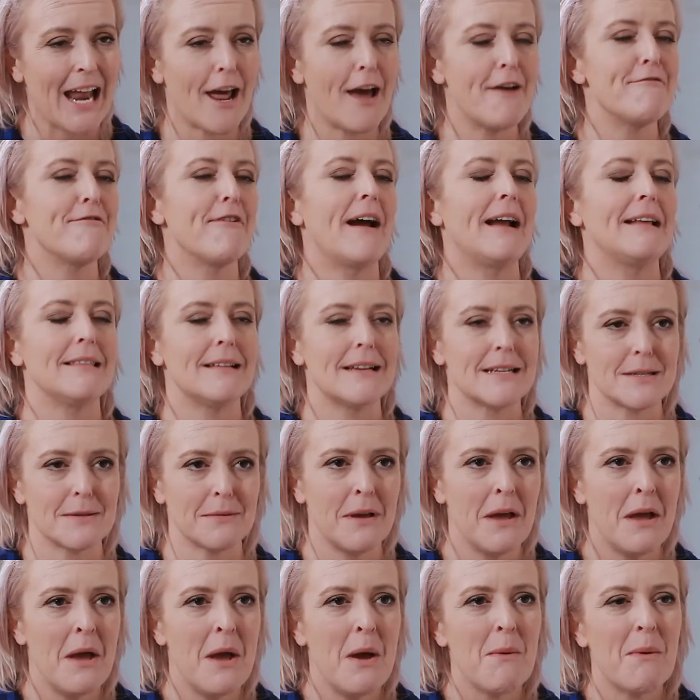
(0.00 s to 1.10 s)
I find this
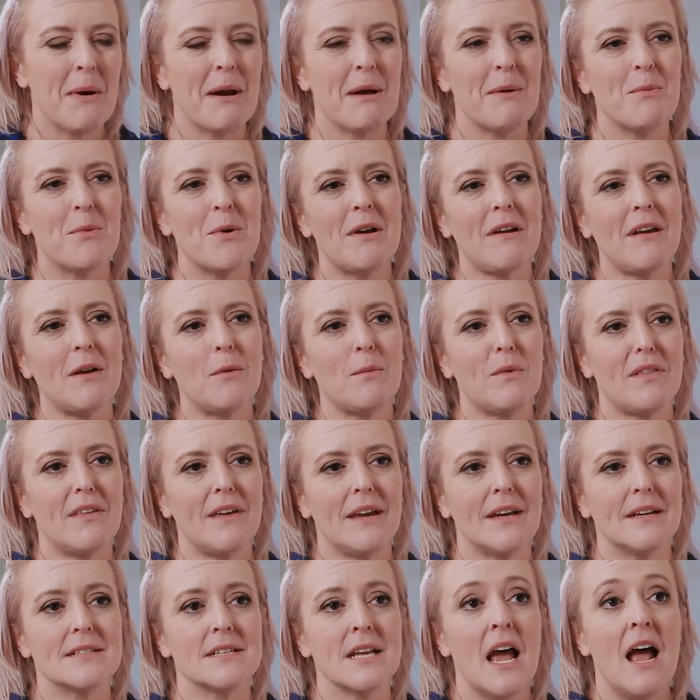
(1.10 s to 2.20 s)
when I'm working with
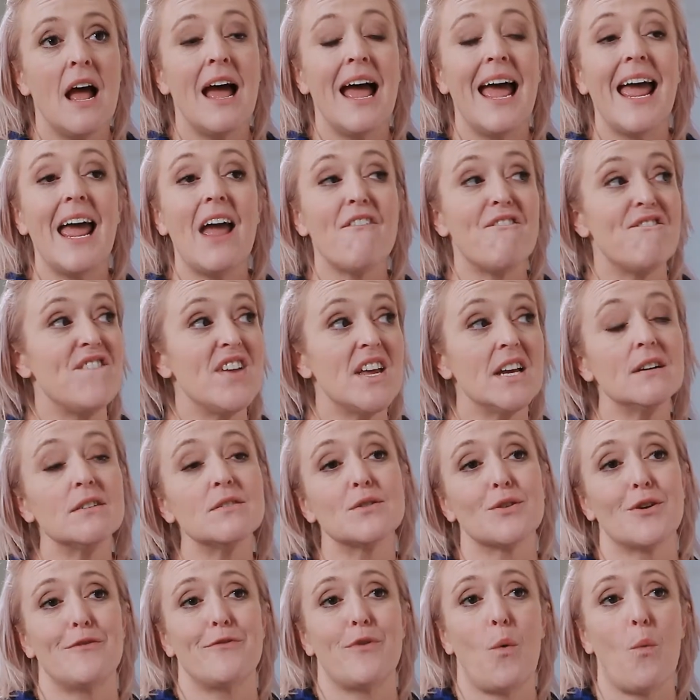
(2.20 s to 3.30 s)
kids, it feels
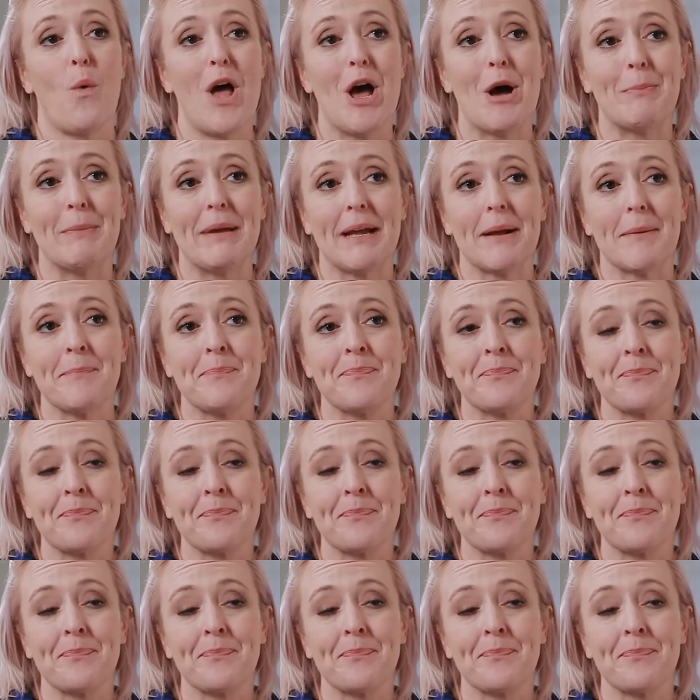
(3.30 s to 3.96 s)
overwhelming.